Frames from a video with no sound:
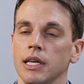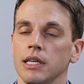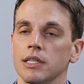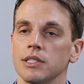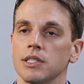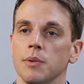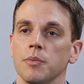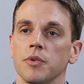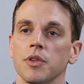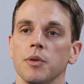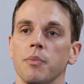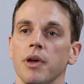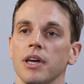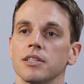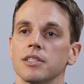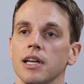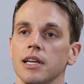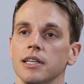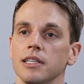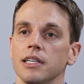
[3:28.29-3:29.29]
Some of the
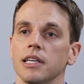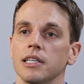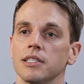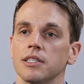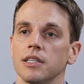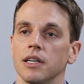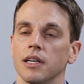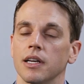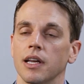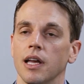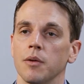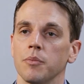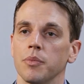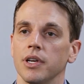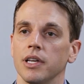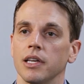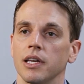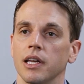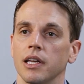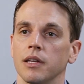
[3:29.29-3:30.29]
best ideas in a
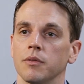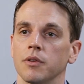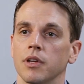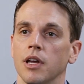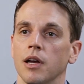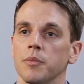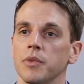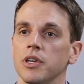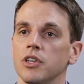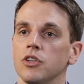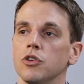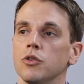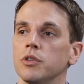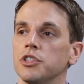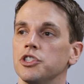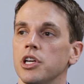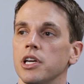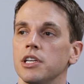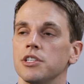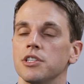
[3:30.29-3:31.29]
company can come in
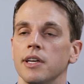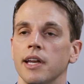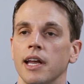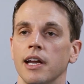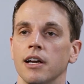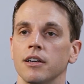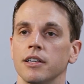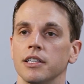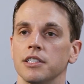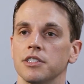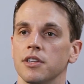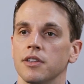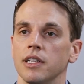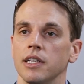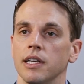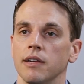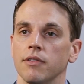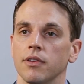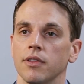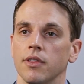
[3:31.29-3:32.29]
new adjacent areas that
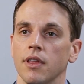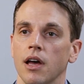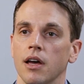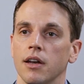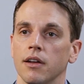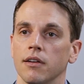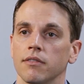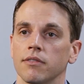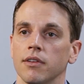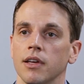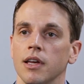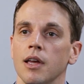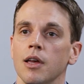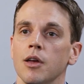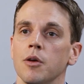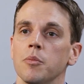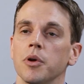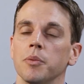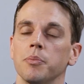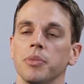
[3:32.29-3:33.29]
they never thought of,
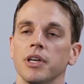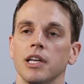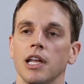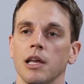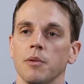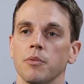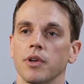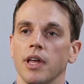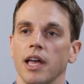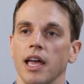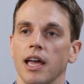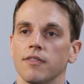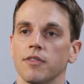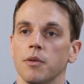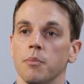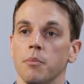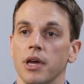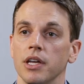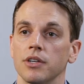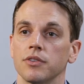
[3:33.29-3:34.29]
but being able to
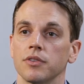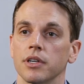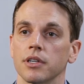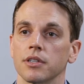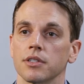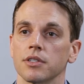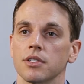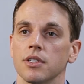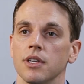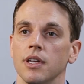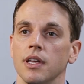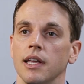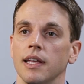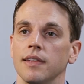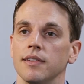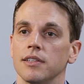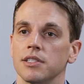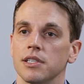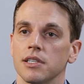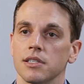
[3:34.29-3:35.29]
have the metrics
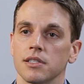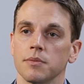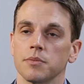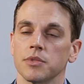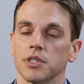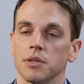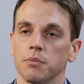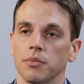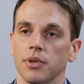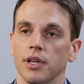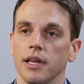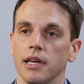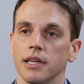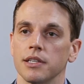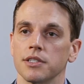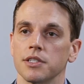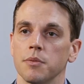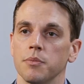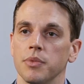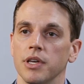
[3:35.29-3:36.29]
and the systems in
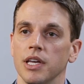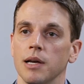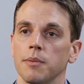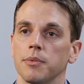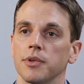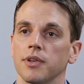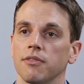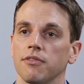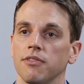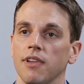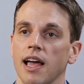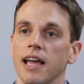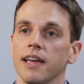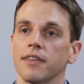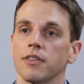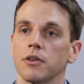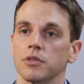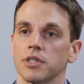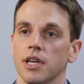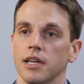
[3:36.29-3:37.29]
place to be able to
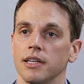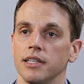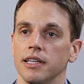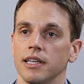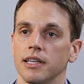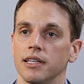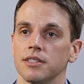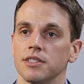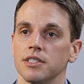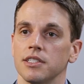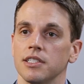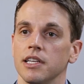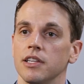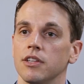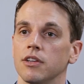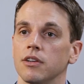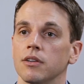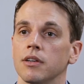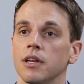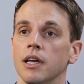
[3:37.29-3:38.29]
flag those ideas is
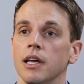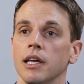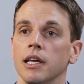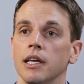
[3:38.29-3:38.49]
either